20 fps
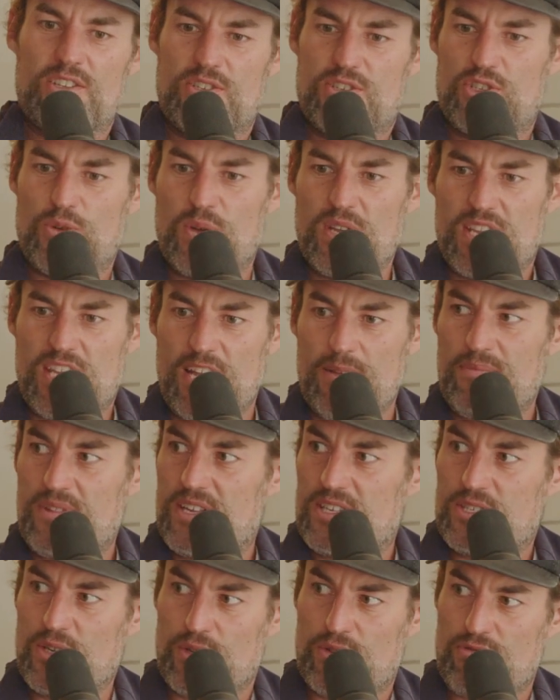should we keep
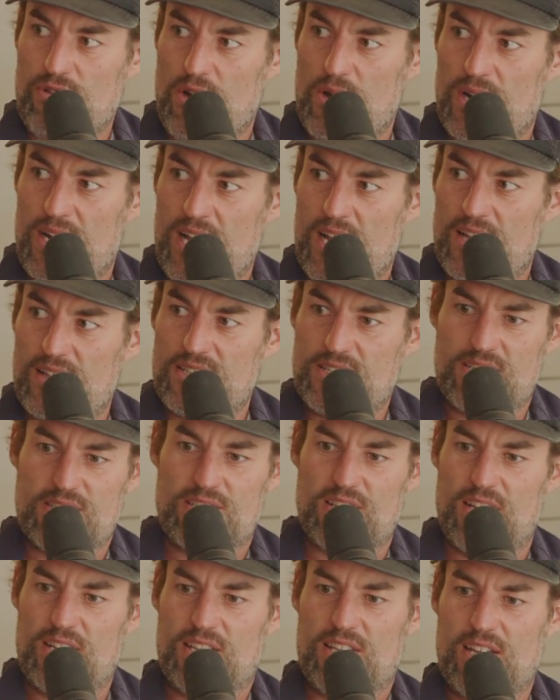this or throw it out? This is
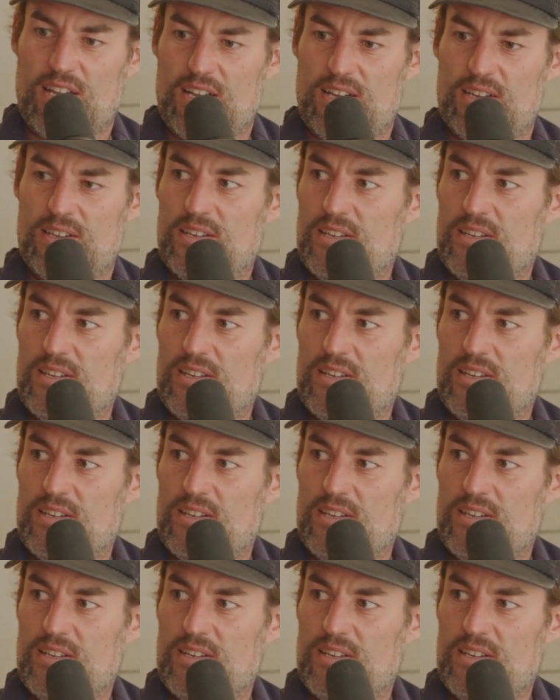like a...